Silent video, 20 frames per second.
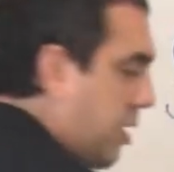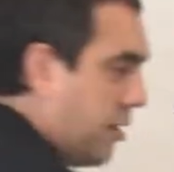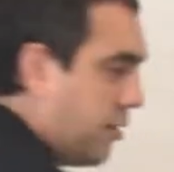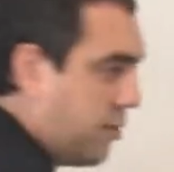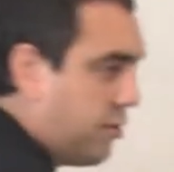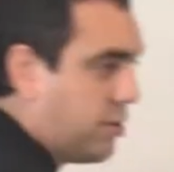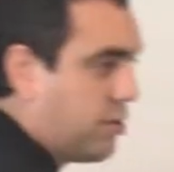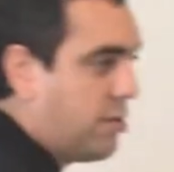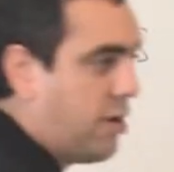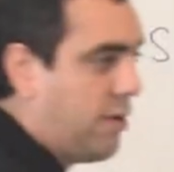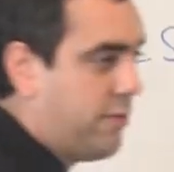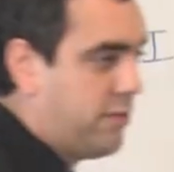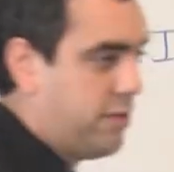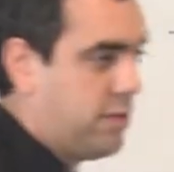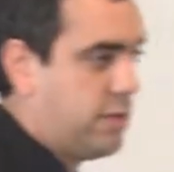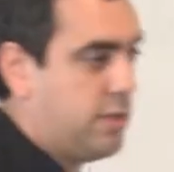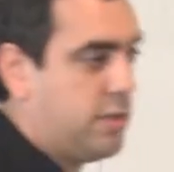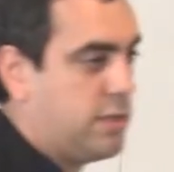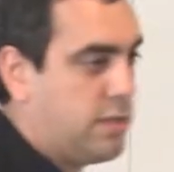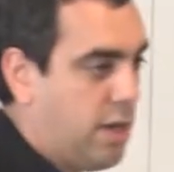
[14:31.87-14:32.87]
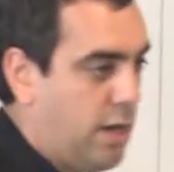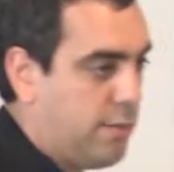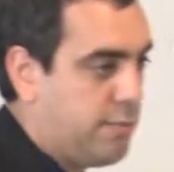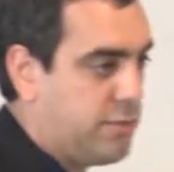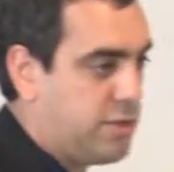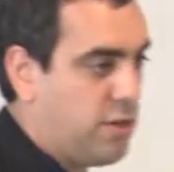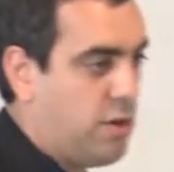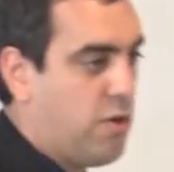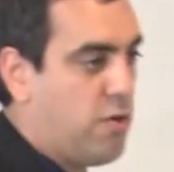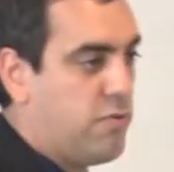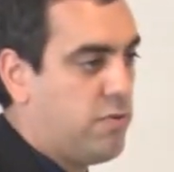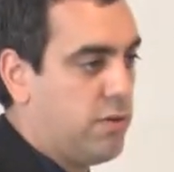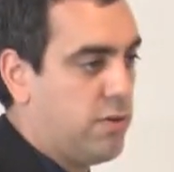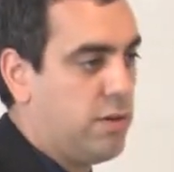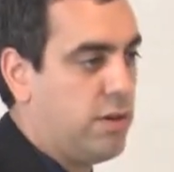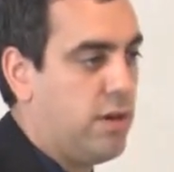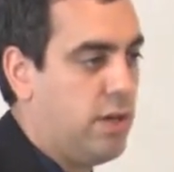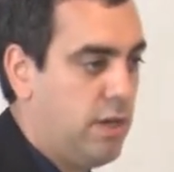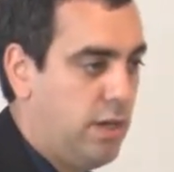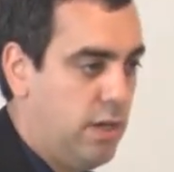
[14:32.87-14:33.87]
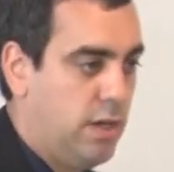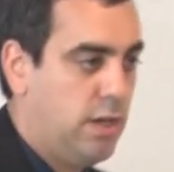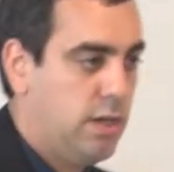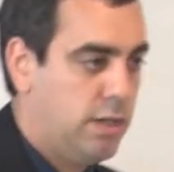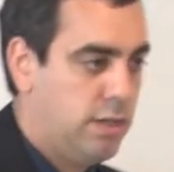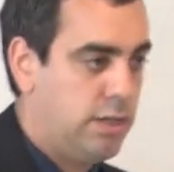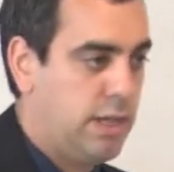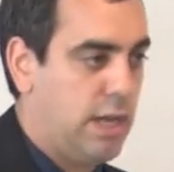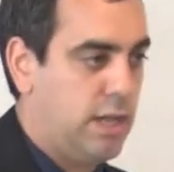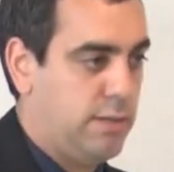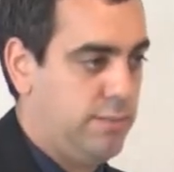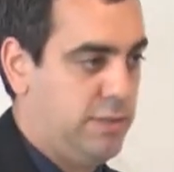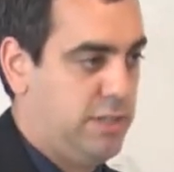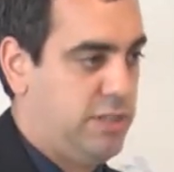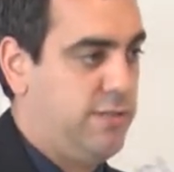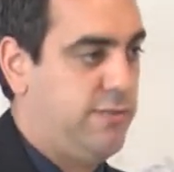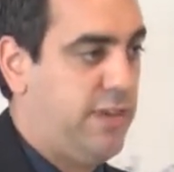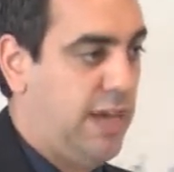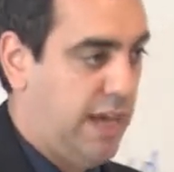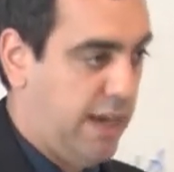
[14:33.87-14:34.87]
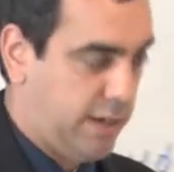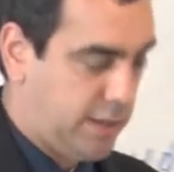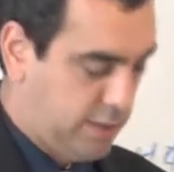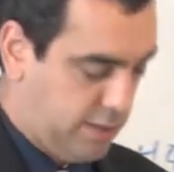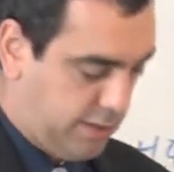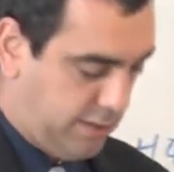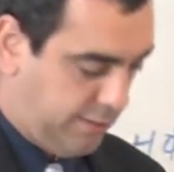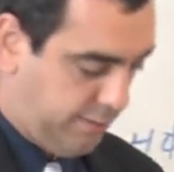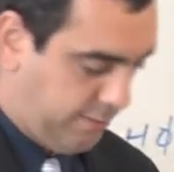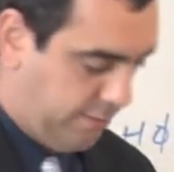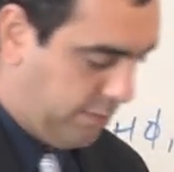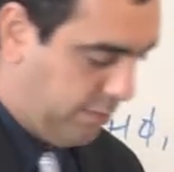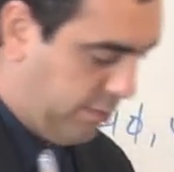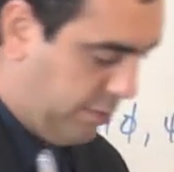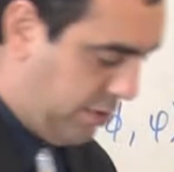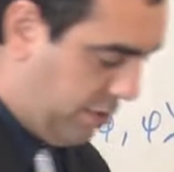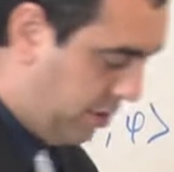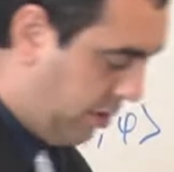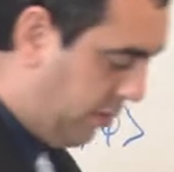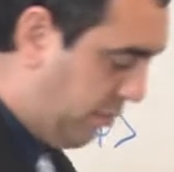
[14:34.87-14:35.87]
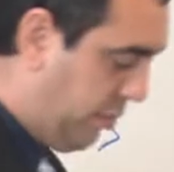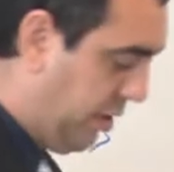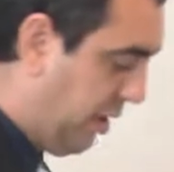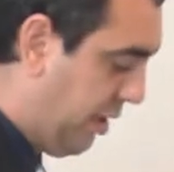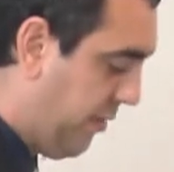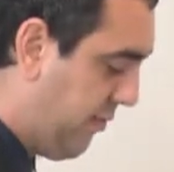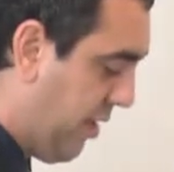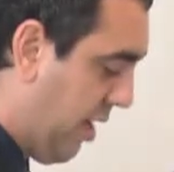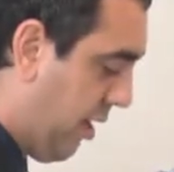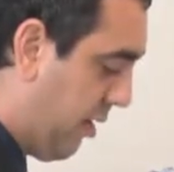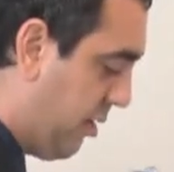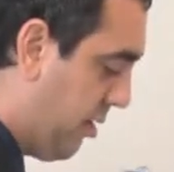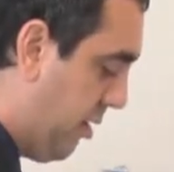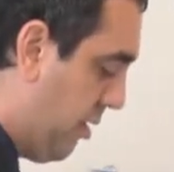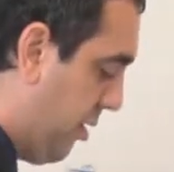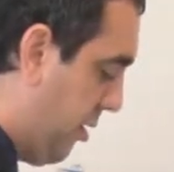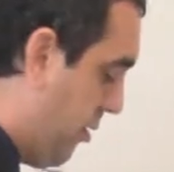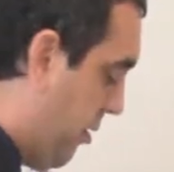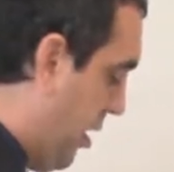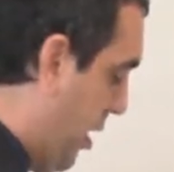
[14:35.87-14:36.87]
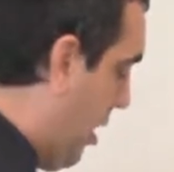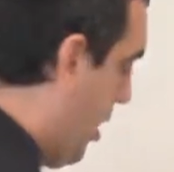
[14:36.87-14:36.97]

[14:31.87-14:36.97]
integrals are obviously sums over the elements of X, which is completely valid to do.